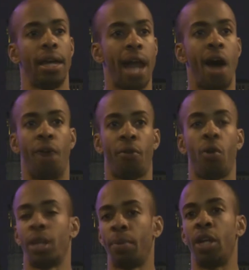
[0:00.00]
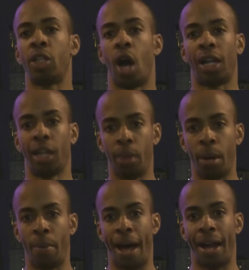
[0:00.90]
Now, of course, I'm going to talk a little
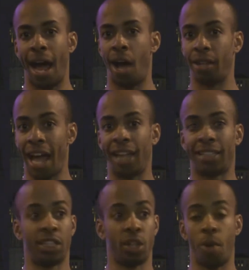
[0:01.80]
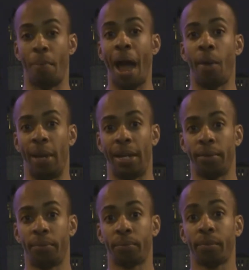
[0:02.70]
bit about how Dallas is in our bye week,
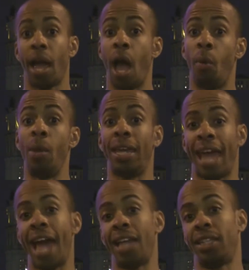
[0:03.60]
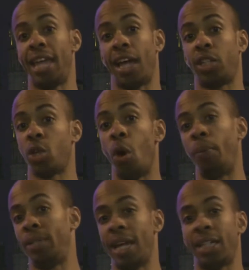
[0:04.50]
and we can take sole
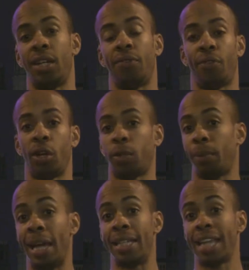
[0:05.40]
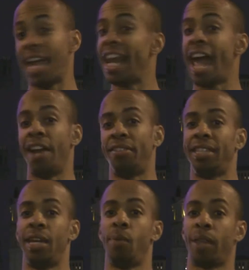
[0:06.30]
possession of first place in the
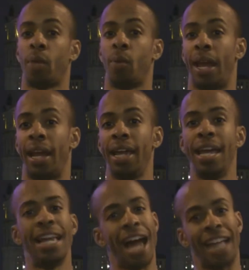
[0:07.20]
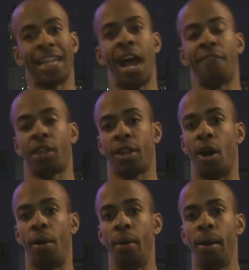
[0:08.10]
NFC with the win. That's an
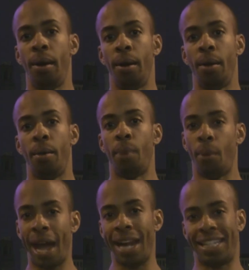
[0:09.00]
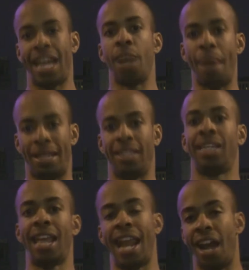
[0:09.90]
afterthought. But we got to send a message
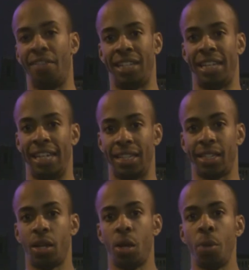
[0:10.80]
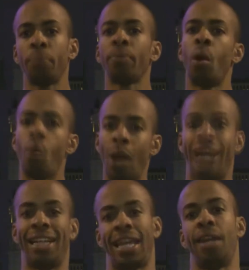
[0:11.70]
to the NFC East we
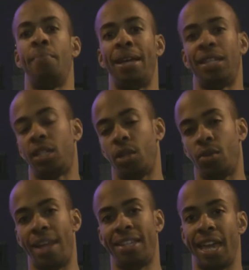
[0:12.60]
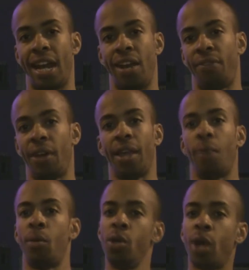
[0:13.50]
got to send a message to the rest of the NFL that
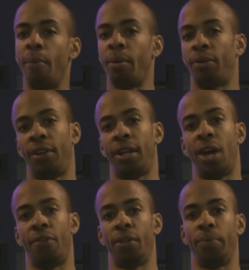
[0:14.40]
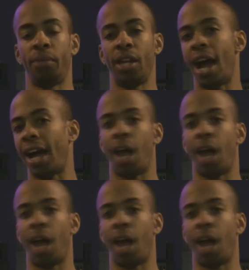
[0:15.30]
when you come to Philadelphia, you're not